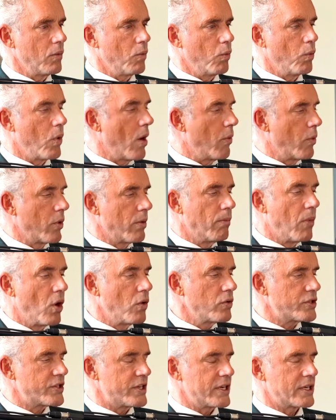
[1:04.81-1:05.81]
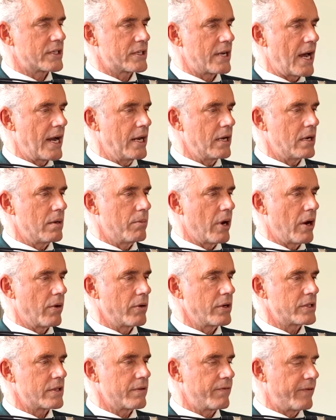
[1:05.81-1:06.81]
what we're most excited about
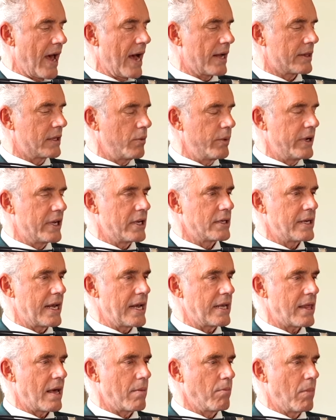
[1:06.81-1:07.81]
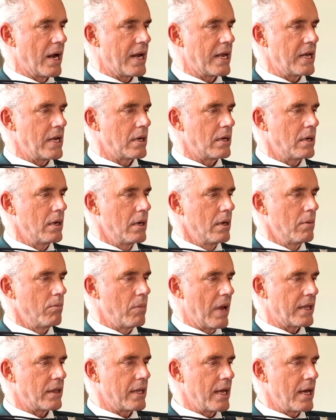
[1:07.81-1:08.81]
is the fact that we can take that money and
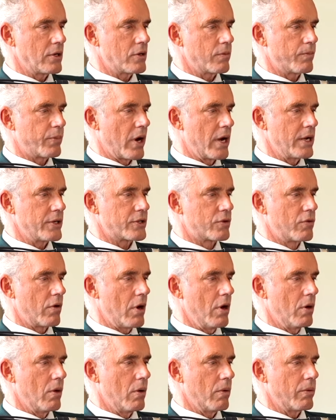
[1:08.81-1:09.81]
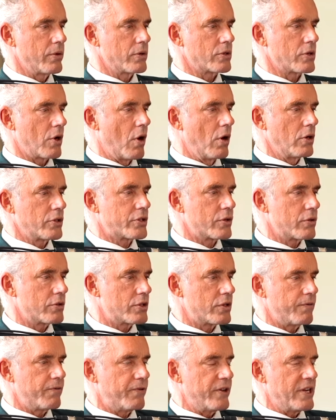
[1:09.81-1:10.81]
make the enterprise grow. There's all sorts
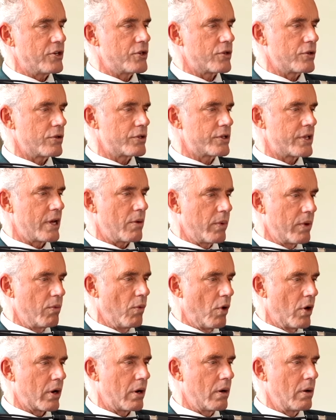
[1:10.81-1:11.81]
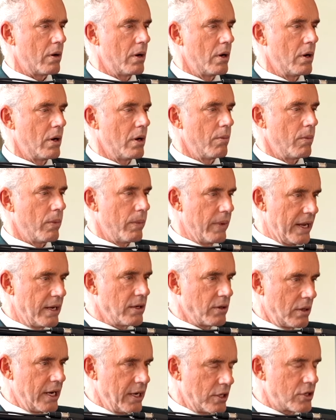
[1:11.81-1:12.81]
of features that we want to
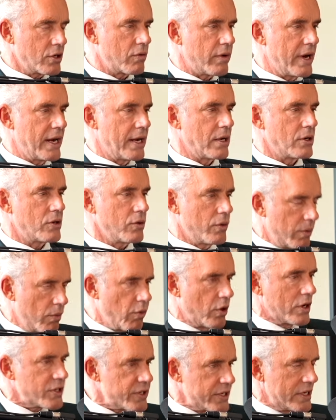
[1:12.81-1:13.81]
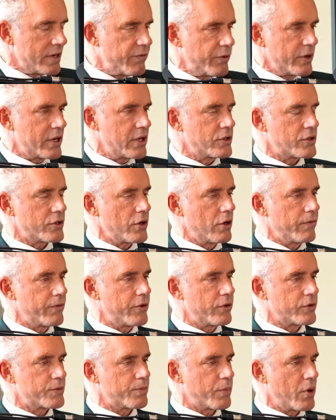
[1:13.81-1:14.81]
integrate into. We want to see if we can solve
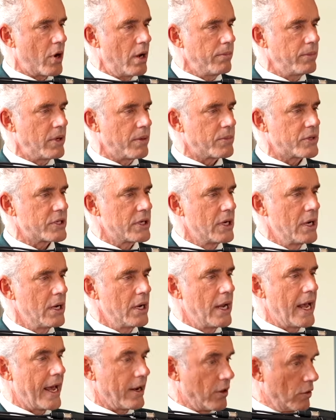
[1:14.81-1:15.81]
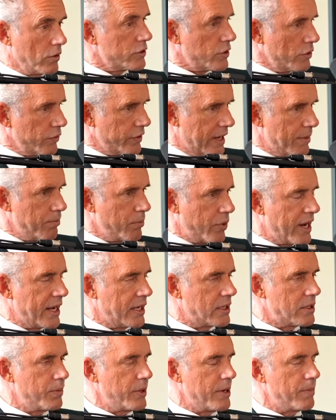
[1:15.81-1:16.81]
those problems and also then bring
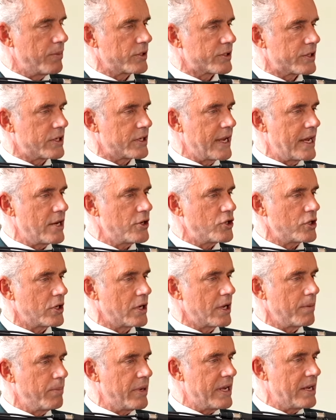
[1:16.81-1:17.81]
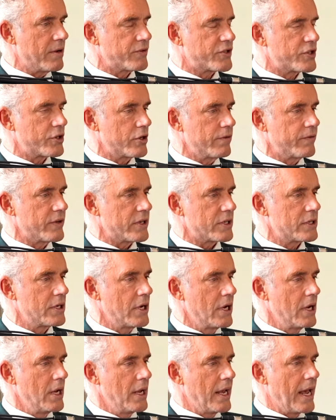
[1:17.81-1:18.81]
it to people's attention and be of service.
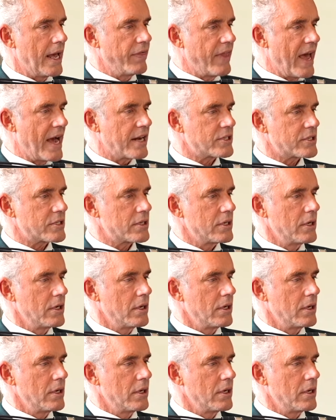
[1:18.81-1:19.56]
And that's